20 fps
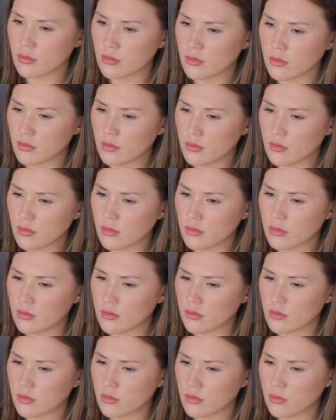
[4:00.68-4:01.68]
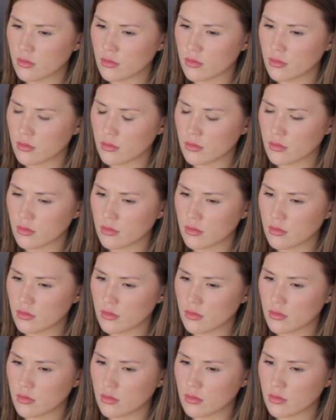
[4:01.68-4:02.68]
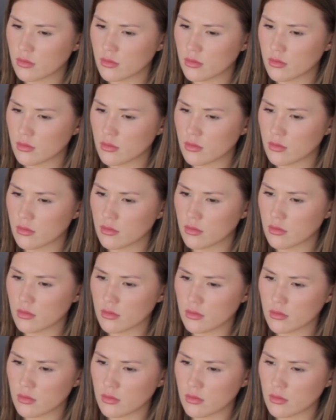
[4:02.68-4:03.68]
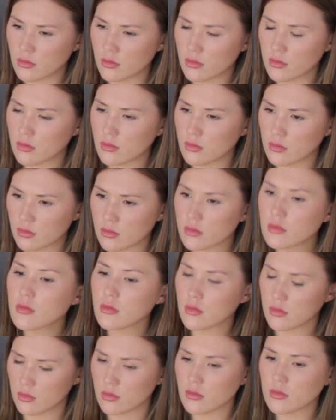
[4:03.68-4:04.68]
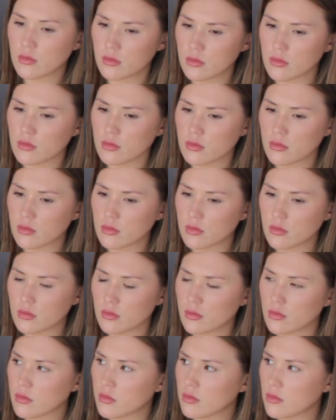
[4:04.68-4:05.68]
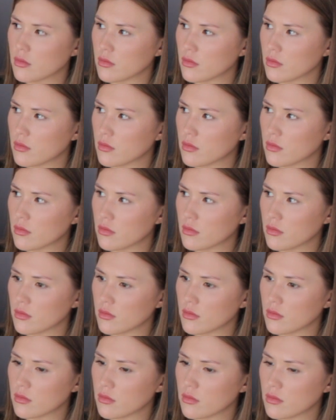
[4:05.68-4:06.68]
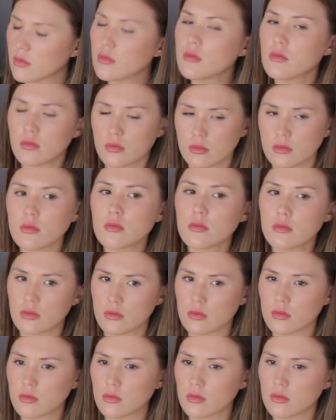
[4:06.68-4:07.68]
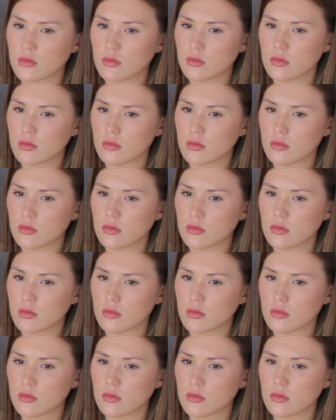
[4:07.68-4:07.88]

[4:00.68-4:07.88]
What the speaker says: No words are spoken by the person on screen.